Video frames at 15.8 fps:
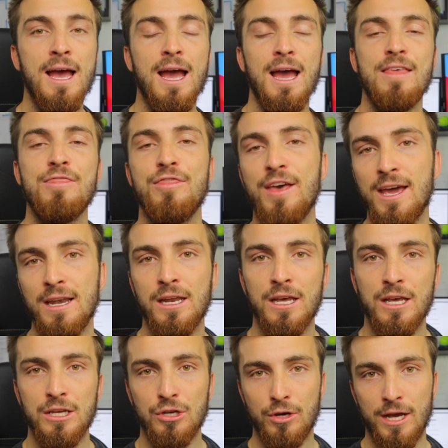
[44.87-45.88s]
And then
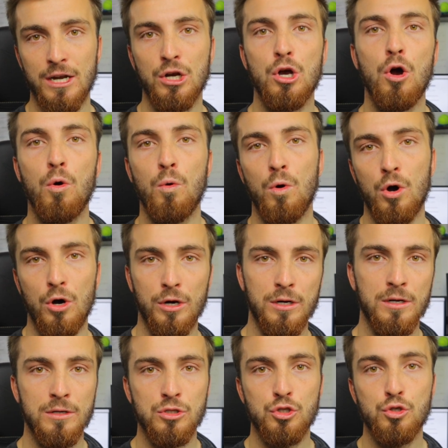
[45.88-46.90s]
you can go on
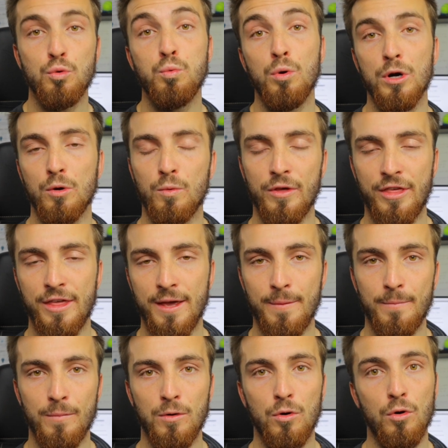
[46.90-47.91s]
to work with
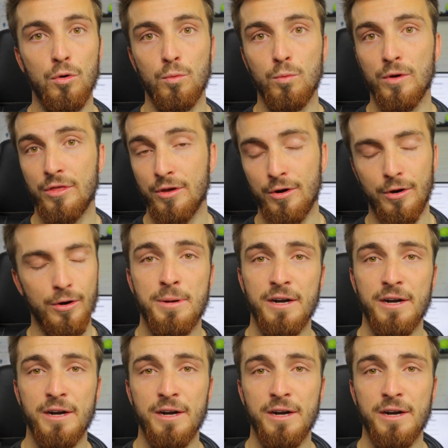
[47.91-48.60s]
him or with her.